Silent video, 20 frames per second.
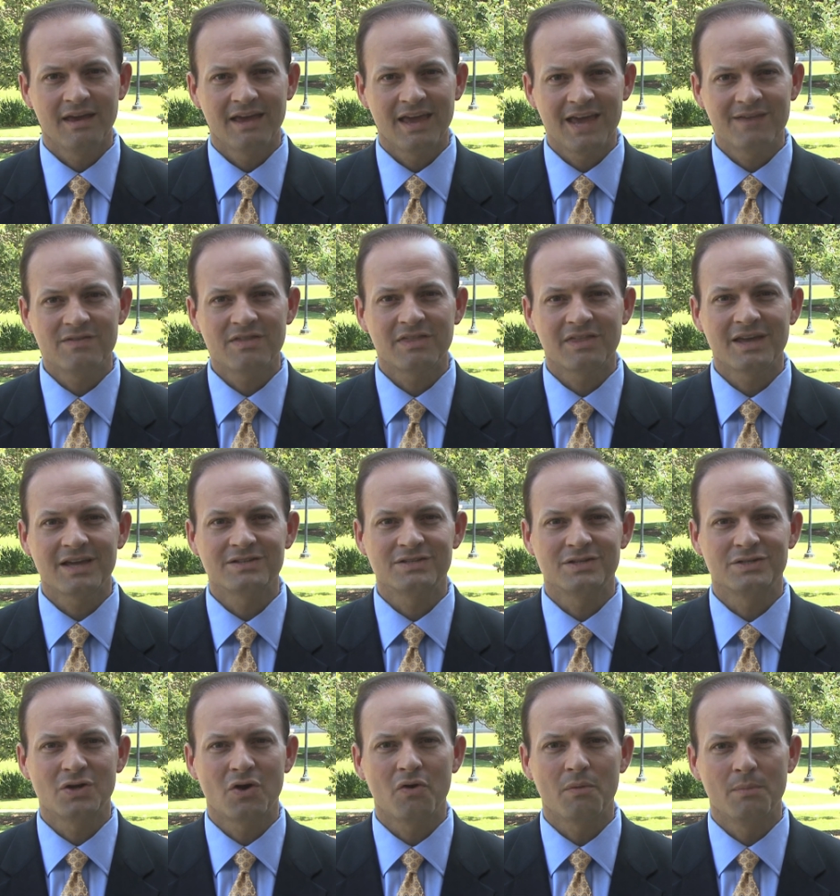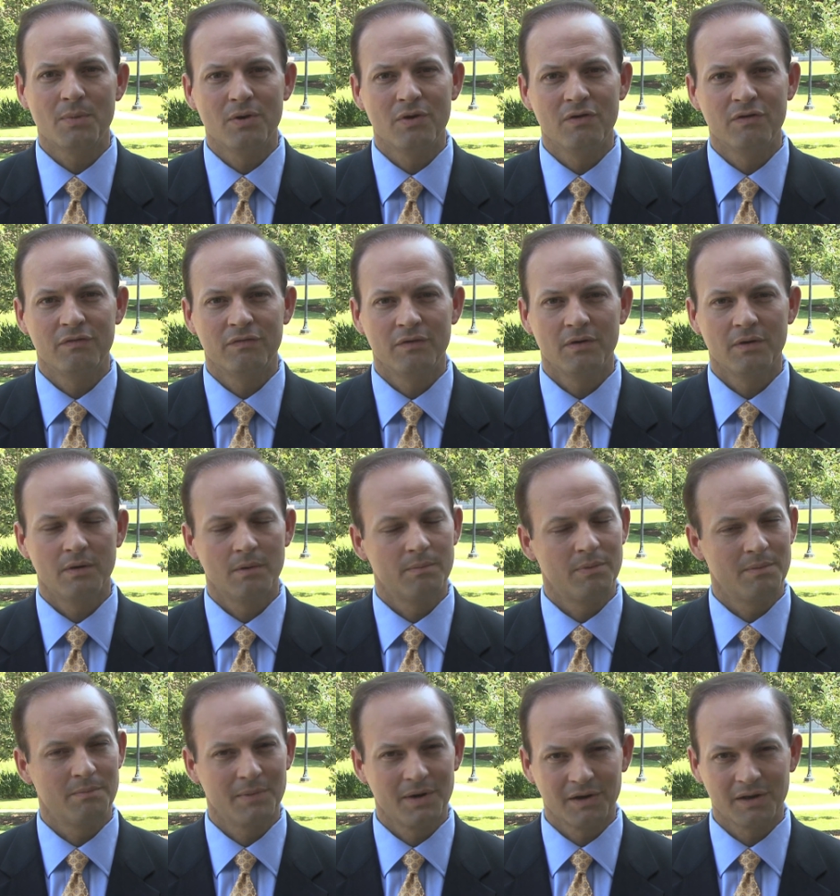even things that don't move
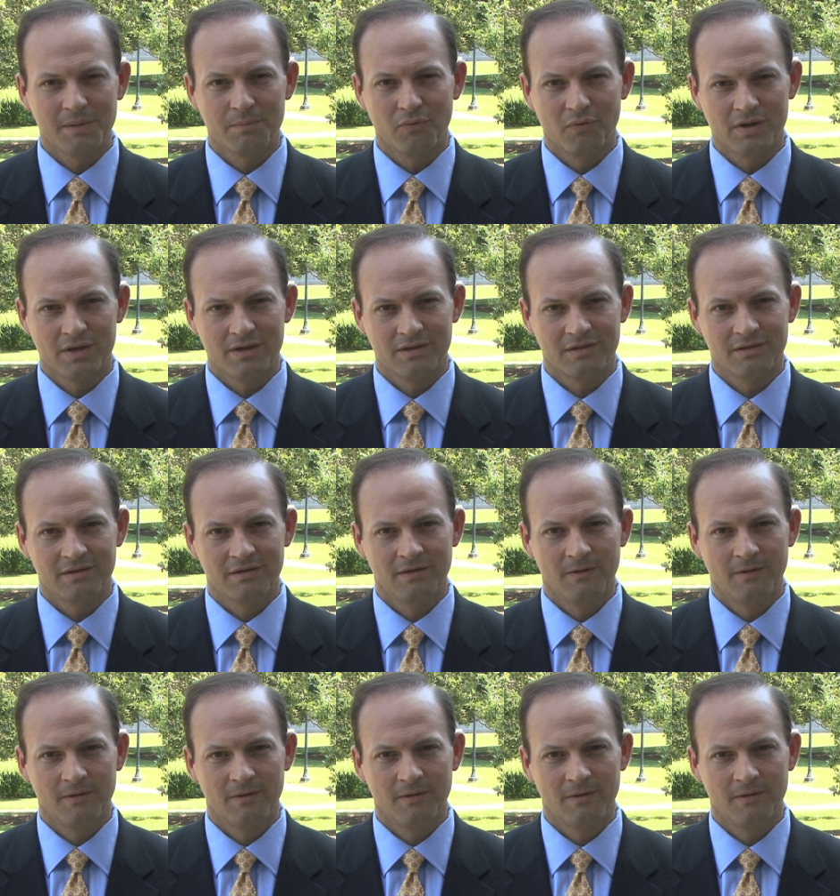but merely breathe.